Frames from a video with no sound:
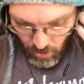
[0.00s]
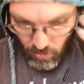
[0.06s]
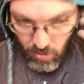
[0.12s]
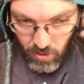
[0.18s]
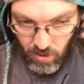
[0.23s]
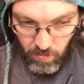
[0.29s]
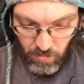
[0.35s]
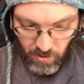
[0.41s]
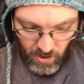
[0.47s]

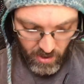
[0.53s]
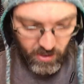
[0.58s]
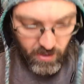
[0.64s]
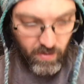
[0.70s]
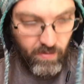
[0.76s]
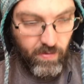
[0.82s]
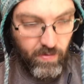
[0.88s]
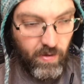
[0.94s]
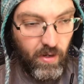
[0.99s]
With the Page
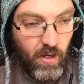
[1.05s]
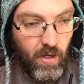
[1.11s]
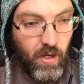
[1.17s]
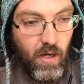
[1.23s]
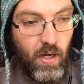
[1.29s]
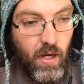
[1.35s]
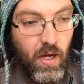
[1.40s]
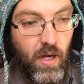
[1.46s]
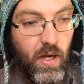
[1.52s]
of
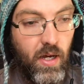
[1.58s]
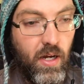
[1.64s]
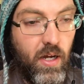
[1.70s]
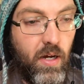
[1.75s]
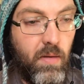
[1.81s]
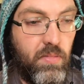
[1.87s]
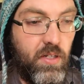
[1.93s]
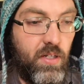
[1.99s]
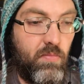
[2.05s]

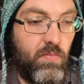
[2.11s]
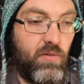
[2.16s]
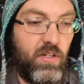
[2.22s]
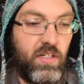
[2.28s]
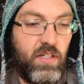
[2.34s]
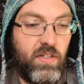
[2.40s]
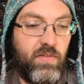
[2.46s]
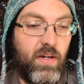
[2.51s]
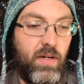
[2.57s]
Cups, the
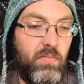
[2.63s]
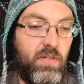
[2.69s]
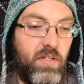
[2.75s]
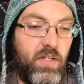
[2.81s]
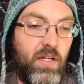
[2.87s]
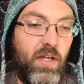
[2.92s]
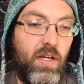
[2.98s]
Princess of Cups,